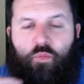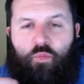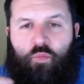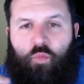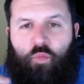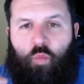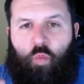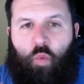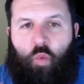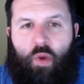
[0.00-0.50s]

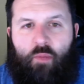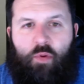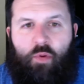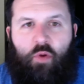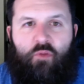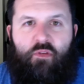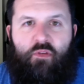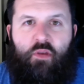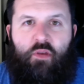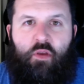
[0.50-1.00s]
web
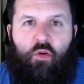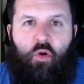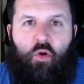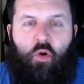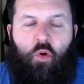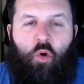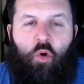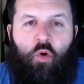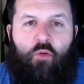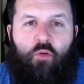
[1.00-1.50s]
hosting
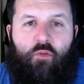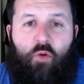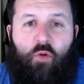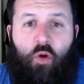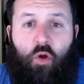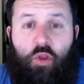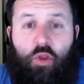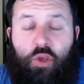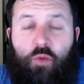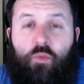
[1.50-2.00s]

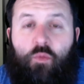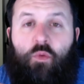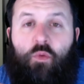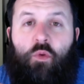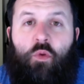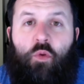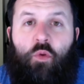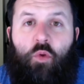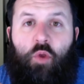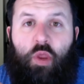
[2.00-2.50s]
overall,
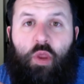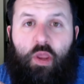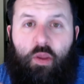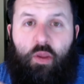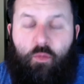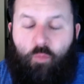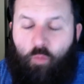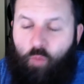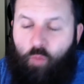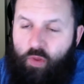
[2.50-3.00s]

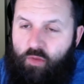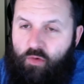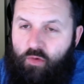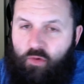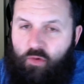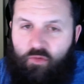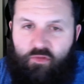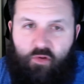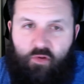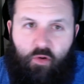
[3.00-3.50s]
whether
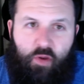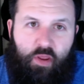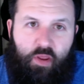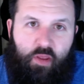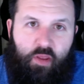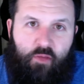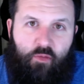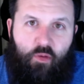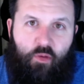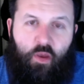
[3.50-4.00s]
you're
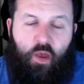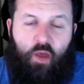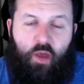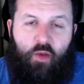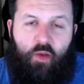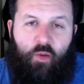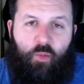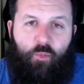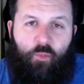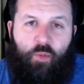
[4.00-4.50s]
starting
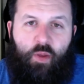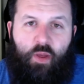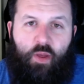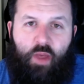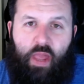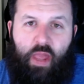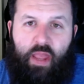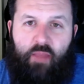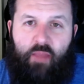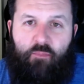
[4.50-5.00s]

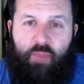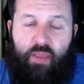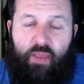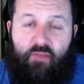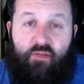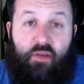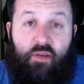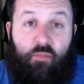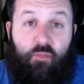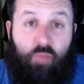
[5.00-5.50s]
a
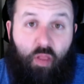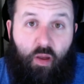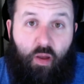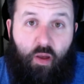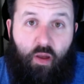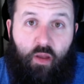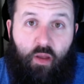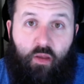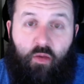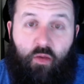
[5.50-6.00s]
basic
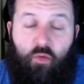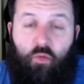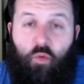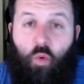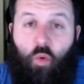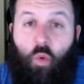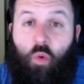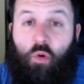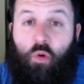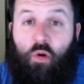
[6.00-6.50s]
blog
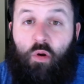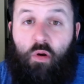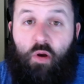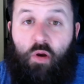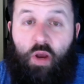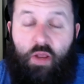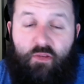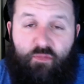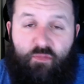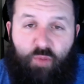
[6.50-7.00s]

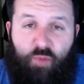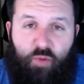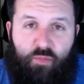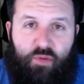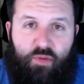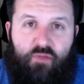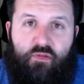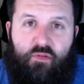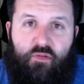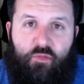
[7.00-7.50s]
or a small
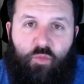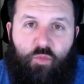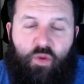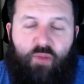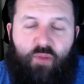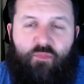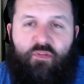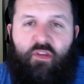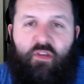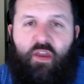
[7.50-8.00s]
business
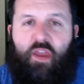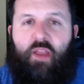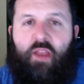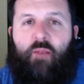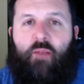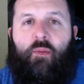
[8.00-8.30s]
website,